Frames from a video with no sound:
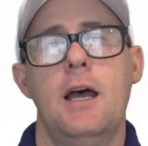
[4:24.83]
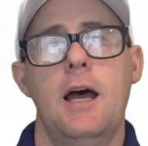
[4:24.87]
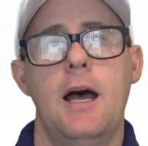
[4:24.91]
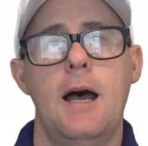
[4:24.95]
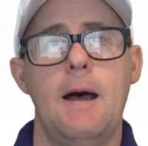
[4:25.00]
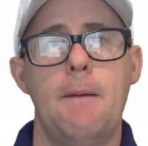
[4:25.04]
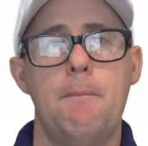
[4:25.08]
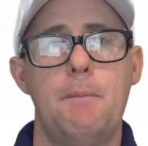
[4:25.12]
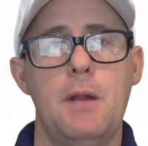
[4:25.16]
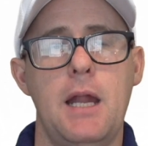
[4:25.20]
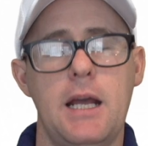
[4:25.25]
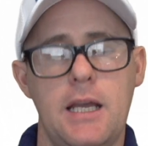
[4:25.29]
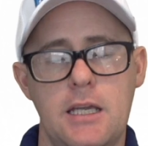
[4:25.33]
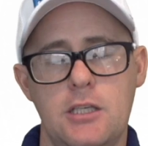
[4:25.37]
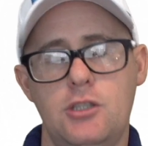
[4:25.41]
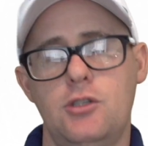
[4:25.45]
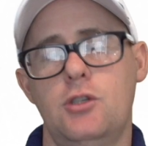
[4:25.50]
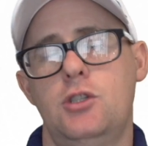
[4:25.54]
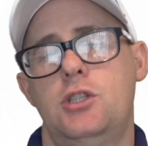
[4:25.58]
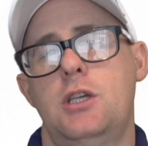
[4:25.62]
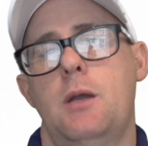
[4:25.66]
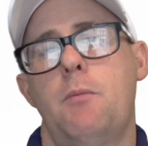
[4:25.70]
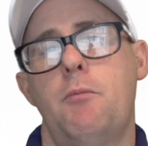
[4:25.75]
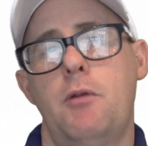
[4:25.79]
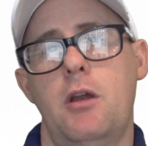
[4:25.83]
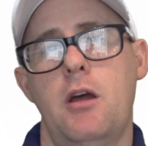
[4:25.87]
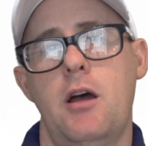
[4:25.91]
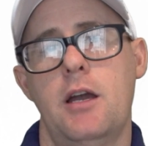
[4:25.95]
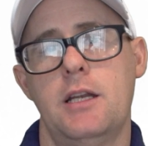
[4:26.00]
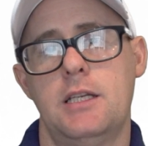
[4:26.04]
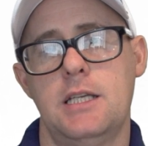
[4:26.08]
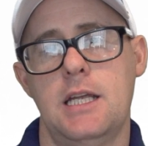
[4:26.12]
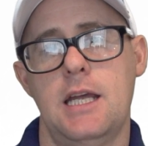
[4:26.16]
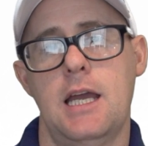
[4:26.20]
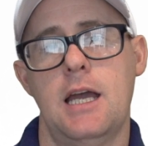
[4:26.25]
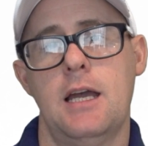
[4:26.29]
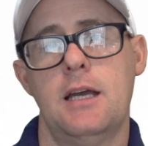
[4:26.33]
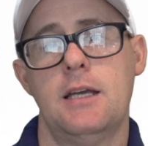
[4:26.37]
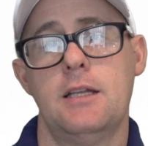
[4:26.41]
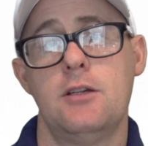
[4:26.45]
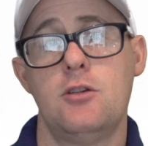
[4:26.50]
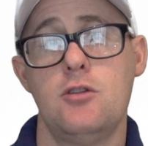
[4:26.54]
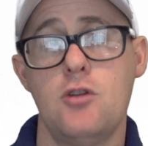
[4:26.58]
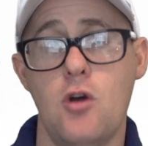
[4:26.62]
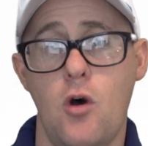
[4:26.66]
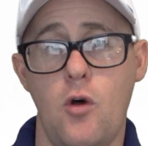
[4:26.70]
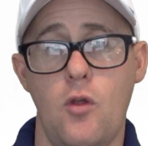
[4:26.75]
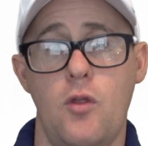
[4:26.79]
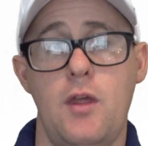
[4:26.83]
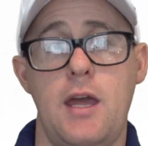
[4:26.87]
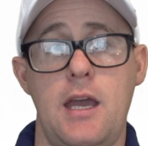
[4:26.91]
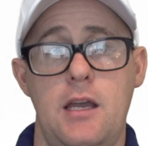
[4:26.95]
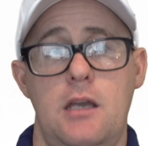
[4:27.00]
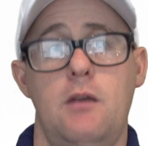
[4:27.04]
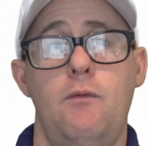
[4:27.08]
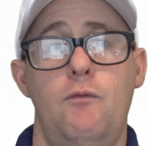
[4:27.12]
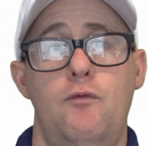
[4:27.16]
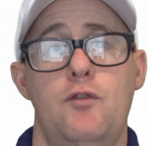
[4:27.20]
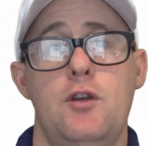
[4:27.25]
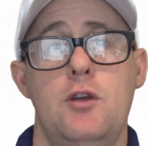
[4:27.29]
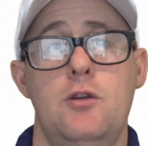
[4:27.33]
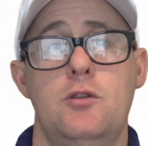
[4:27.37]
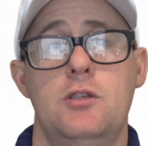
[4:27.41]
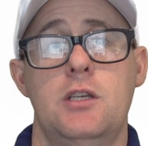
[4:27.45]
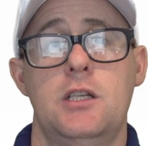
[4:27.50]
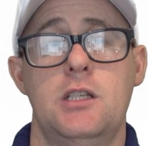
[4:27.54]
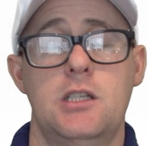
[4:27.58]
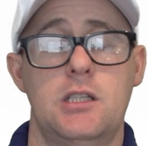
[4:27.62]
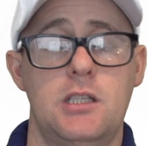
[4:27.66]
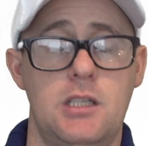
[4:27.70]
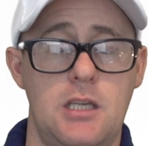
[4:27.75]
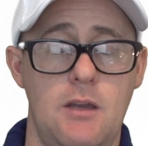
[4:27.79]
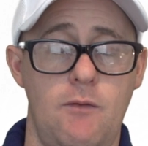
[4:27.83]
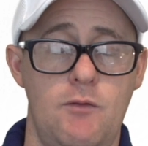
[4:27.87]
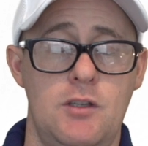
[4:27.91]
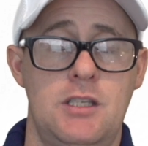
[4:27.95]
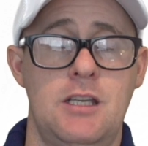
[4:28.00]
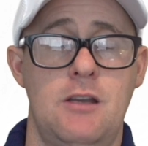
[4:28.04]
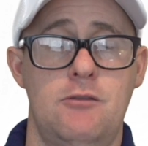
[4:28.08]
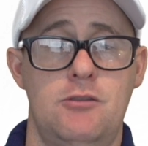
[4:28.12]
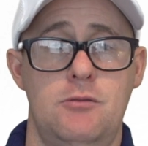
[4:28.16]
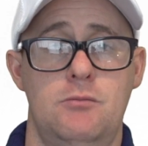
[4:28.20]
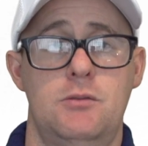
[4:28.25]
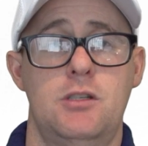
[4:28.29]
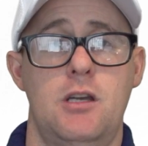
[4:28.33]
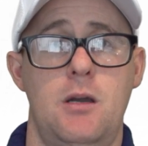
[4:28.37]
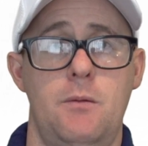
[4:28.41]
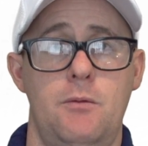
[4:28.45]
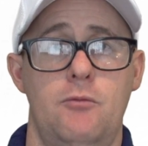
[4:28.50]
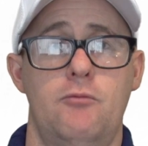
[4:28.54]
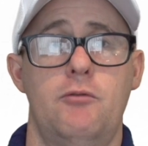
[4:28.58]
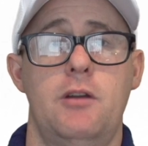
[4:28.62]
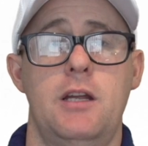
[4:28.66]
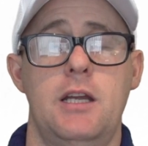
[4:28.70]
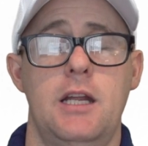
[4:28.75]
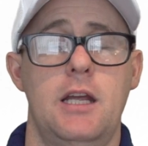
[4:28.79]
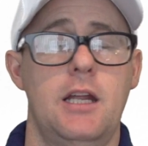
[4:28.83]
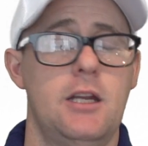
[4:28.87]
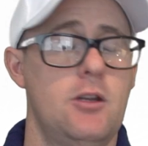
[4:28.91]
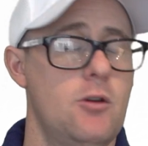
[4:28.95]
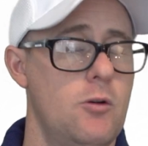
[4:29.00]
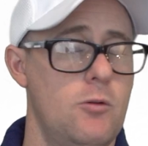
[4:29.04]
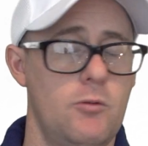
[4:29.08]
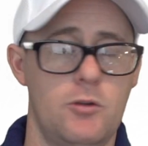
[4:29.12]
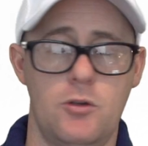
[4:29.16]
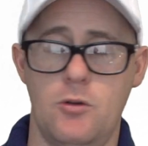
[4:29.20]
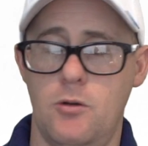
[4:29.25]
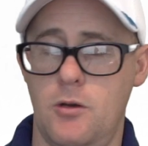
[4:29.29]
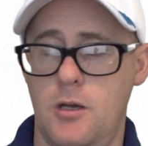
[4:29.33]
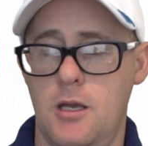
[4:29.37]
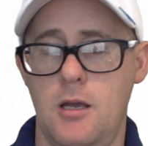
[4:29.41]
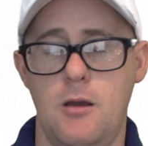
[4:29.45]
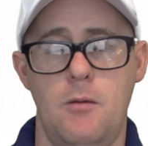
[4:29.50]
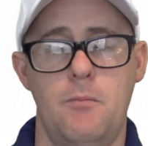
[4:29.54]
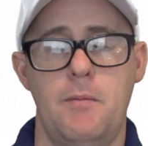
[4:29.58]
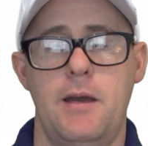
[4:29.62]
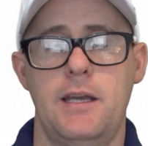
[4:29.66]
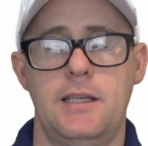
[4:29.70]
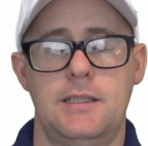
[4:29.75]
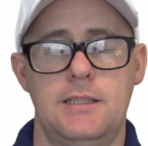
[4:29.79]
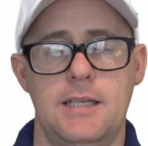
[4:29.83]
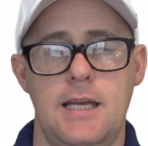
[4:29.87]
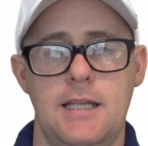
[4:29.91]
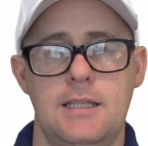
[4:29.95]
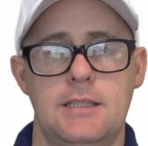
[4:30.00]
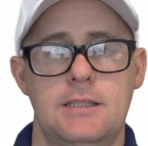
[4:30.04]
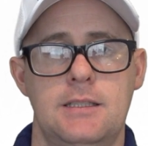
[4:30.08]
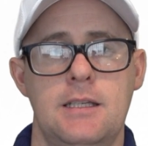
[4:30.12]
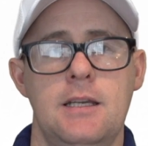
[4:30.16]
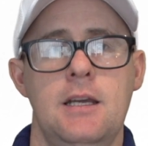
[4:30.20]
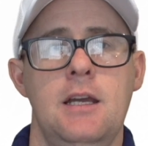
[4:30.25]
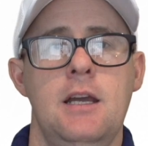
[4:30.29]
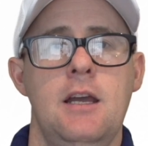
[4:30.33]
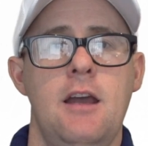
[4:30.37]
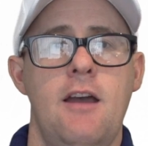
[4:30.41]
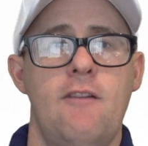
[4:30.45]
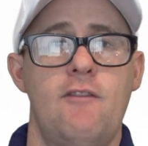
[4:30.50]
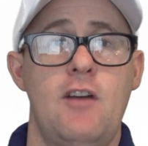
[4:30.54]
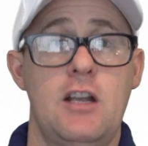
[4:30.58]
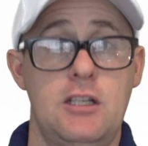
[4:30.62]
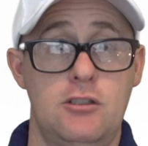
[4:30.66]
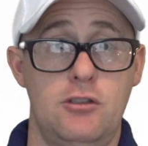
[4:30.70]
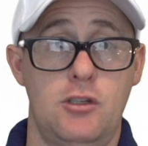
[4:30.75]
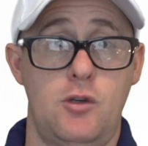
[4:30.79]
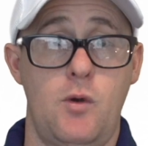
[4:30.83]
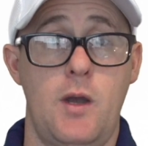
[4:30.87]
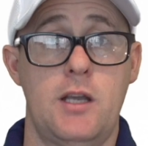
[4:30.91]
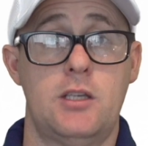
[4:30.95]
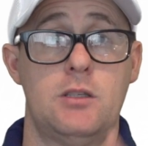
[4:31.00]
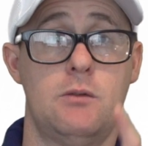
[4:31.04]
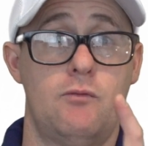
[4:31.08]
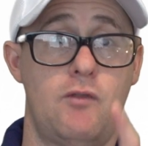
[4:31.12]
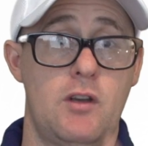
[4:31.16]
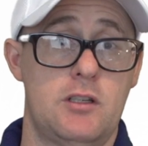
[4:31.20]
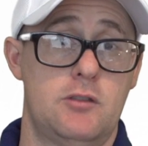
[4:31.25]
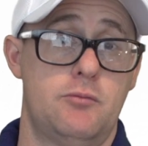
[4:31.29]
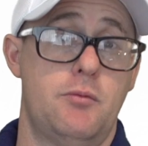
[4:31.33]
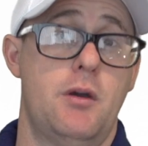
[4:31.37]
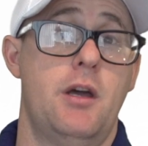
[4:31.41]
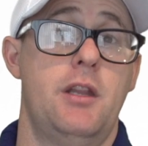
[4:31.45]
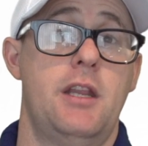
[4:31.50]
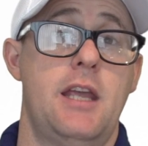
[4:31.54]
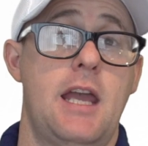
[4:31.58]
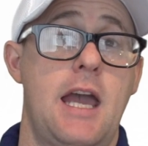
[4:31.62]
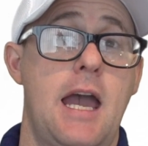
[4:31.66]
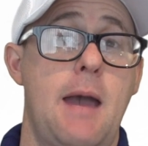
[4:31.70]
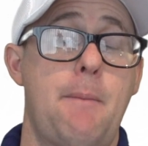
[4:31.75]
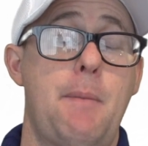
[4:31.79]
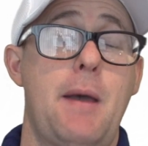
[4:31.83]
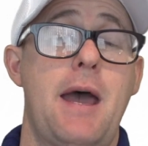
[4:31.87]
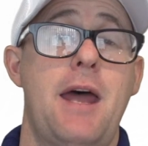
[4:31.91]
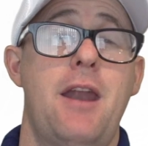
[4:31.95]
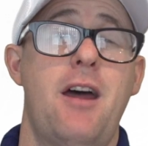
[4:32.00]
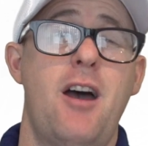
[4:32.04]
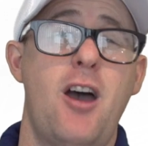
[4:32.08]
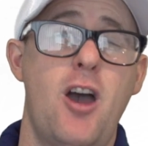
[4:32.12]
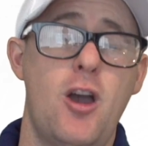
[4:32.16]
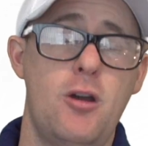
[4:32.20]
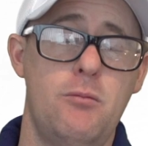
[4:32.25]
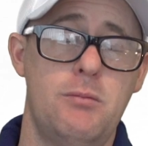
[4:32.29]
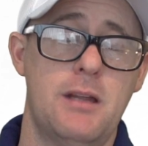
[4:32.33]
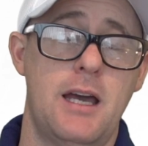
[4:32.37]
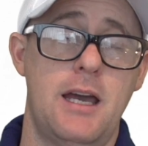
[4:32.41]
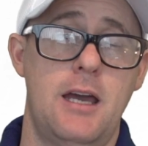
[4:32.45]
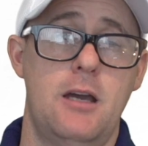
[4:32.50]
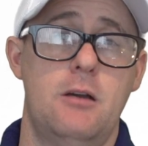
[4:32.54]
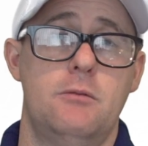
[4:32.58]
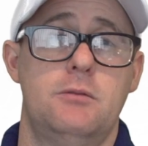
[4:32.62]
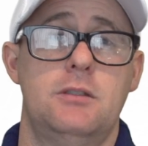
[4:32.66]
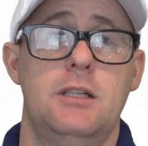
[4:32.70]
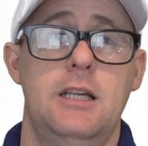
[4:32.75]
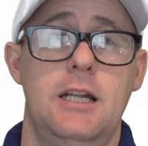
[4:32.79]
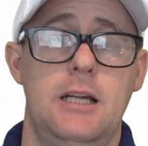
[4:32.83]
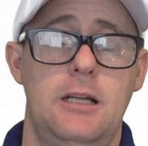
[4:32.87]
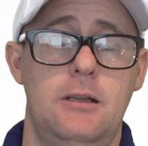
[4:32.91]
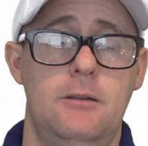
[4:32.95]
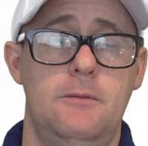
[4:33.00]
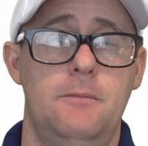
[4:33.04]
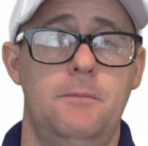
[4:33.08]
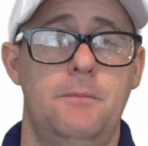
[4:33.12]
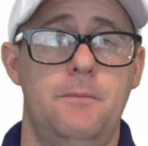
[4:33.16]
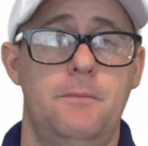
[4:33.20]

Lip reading: But that gives you a general idea. Not that confusing. Just give yourself some time to read it. It'll make sense. Thanks for the question. Thanks for buying the app. And I hope that helps a little.